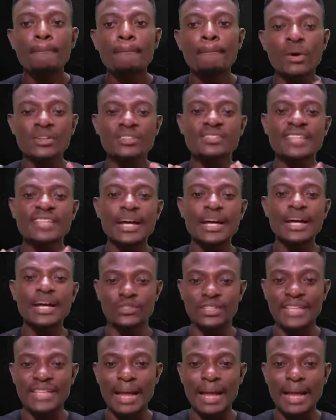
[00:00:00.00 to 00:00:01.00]
But the sound
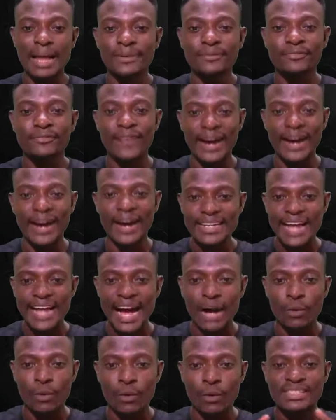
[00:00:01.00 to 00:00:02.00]
was not amplified
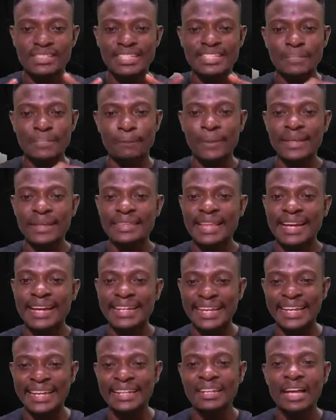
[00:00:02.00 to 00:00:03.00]
and was dissipated
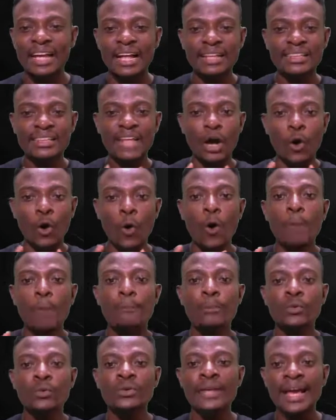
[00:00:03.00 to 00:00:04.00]
in the
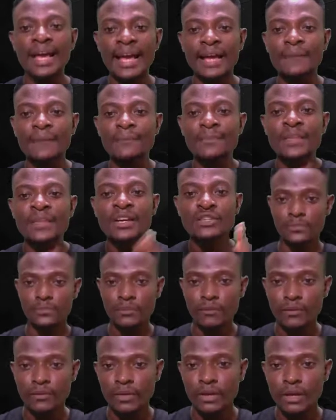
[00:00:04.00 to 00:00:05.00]
open air.
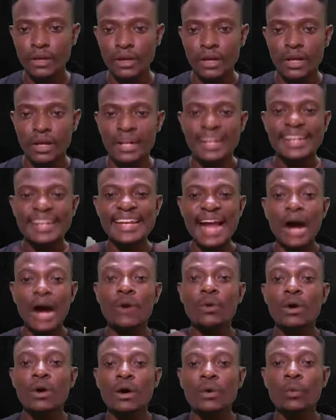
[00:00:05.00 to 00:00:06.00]

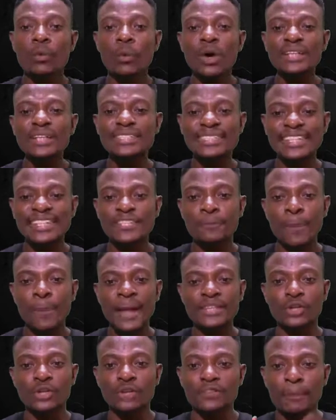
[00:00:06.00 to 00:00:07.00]
Now, what this
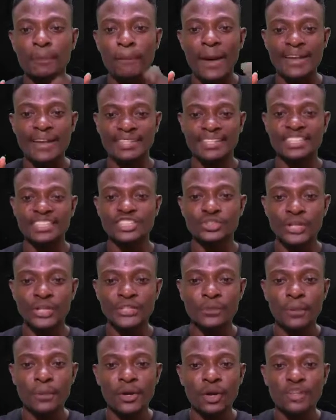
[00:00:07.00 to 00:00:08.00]
part of the passage is trying
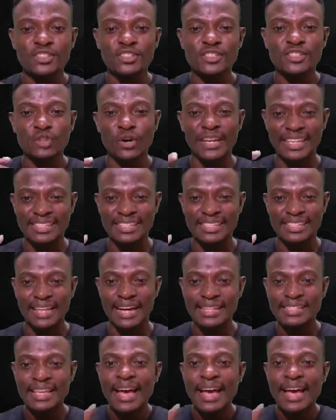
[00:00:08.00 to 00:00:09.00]
to make us know is
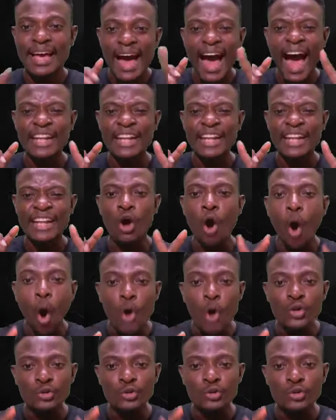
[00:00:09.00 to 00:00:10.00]
that an
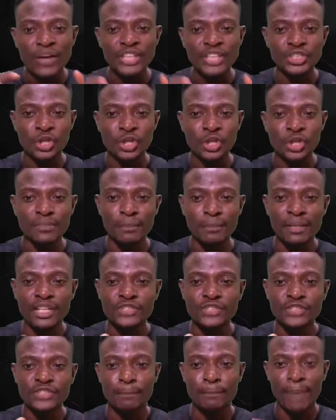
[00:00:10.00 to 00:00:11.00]
old-fashioned
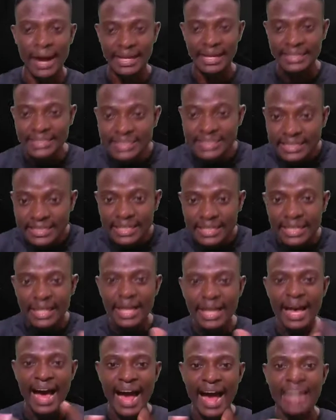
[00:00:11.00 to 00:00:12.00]
military band
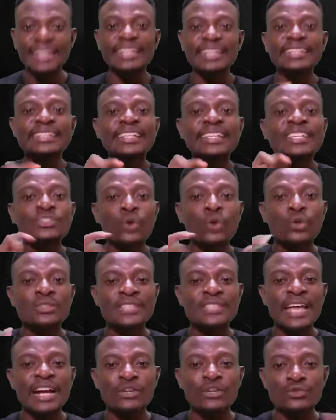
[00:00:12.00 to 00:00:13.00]
and a
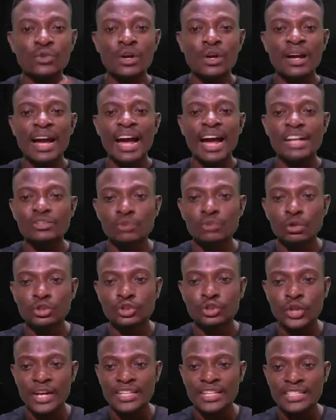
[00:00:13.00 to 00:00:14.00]
discotheque rock and roll
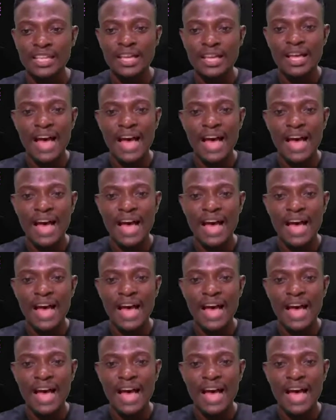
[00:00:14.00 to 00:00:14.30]
joint